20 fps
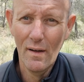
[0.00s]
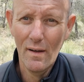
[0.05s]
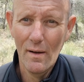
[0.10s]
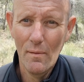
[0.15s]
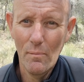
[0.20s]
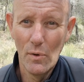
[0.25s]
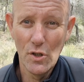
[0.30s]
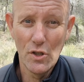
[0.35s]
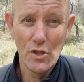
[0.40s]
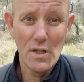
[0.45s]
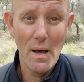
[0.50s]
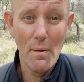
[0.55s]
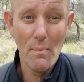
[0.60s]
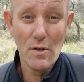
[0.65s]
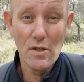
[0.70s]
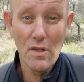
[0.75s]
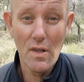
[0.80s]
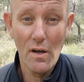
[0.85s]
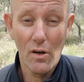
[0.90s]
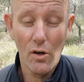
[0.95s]
much
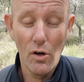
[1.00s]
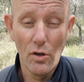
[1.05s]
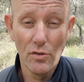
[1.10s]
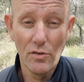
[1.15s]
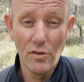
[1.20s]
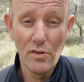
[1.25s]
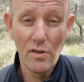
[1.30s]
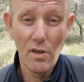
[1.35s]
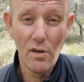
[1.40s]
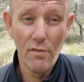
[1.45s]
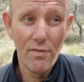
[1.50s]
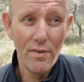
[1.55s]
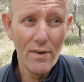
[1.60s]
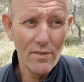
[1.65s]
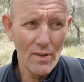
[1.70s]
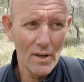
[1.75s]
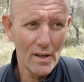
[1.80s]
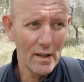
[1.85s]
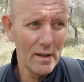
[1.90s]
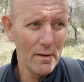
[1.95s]
damage they're causing to you
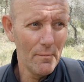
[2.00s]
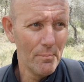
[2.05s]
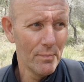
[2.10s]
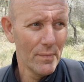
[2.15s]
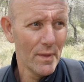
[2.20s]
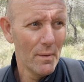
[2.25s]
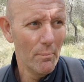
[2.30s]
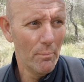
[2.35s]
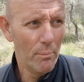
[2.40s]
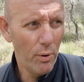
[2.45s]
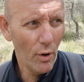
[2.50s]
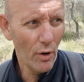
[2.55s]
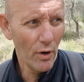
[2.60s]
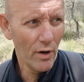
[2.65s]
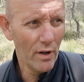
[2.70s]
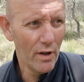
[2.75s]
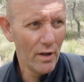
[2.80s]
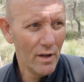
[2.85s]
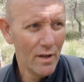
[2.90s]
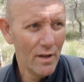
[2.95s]
physically. But
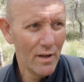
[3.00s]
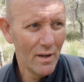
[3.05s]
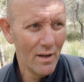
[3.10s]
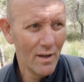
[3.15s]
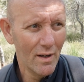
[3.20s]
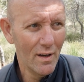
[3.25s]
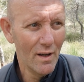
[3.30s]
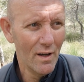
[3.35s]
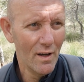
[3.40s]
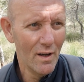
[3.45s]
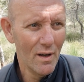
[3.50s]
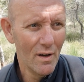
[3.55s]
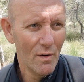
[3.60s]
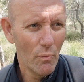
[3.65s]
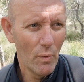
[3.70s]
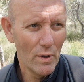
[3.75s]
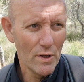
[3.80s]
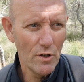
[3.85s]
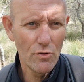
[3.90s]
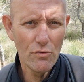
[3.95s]

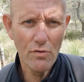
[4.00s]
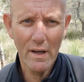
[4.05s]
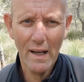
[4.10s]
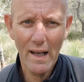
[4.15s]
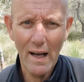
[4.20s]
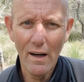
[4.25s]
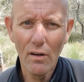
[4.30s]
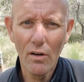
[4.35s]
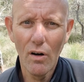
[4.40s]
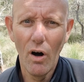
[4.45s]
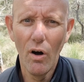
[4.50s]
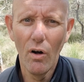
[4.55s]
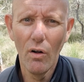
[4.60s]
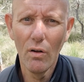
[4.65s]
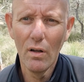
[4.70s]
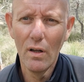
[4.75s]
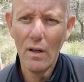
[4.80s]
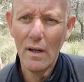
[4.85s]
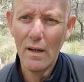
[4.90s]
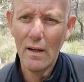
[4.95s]
when you drink
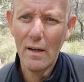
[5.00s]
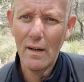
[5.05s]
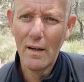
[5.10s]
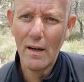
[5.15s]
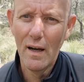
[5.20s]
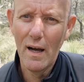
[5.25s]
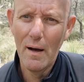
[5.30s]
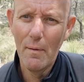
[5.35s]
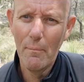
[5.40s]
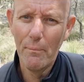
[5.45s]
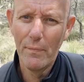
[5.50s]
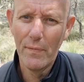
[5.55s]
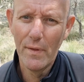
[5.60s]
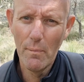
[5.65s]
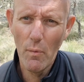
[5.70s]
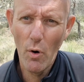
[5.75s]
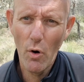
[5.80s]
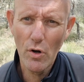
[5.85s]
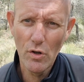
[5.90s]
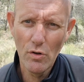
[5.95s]
alcohol, um, the
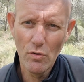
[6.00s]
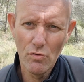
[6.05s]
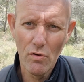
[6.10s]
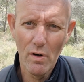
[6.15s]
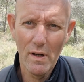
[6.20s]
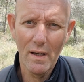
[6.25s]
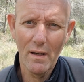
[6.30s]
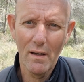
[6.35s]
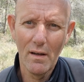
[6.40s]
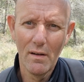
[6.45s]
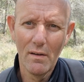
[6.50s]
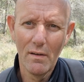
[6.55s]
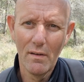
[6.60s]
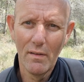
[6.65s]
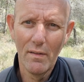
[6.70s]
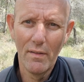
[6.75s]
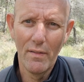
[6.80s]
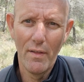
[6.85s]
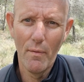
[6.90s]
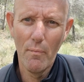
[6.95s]
more you drink,
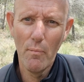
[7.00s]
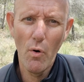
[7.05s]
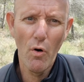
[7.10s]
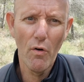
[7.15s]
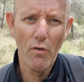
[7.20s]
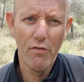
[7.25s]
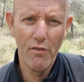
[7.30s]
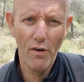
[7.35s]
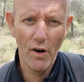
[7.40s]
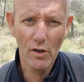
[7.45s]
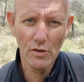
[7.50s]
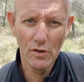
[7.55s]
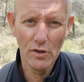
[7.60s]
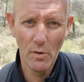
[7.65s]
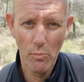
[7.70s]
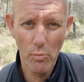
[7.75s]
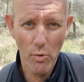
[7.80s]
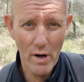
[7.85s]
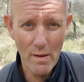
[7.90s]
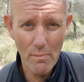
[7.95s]
the more fogged your
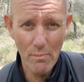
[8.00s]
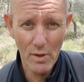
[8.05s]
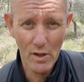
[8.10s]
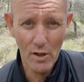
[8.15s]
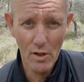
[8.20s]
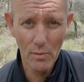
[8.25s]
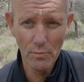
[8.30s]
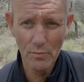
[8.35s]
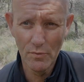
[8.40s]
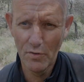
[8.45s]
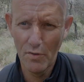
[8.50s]
brain becomes.